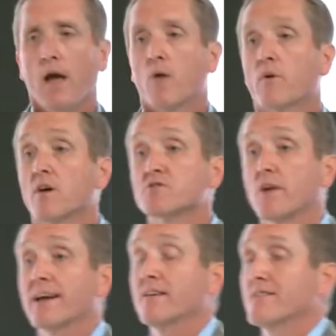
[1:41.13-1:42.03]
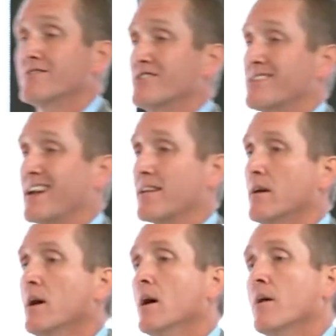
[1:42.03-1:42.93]
We also had to understand
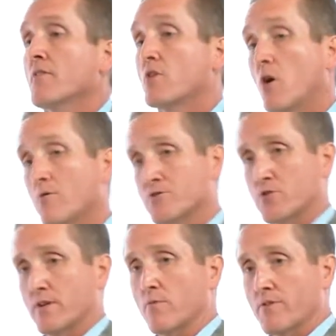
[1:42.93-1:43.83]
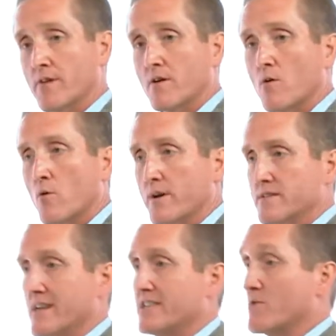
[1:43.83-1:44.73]
culturally within our
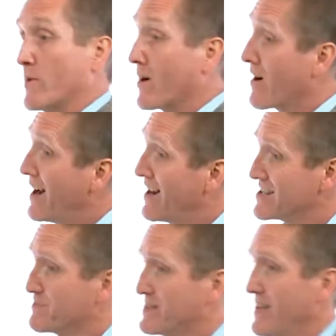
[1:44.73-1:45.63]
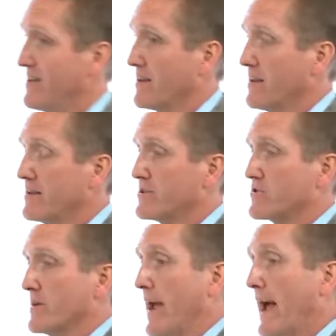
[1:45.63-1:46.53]
organization, we are a hospitality
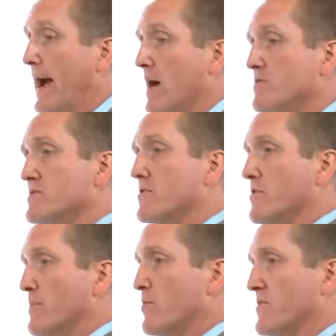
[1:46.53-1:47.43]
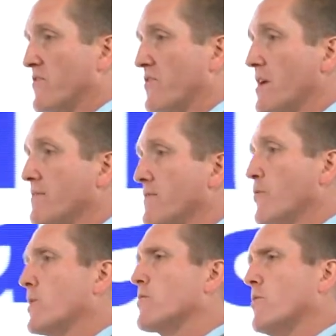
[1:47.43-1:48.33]
industry. How is it going to be received if
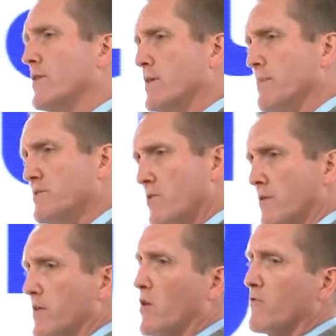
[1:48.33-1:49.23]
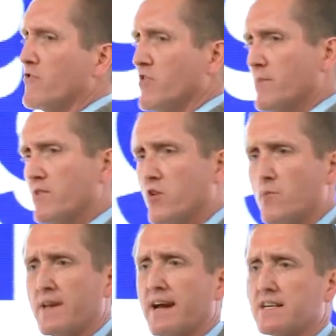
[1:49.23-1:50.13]
we were going to be turning over some of the
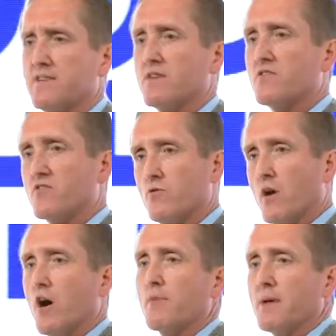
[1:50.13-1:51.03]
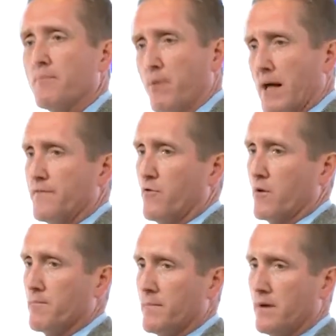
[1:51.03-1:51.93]
human activities to an automated platform?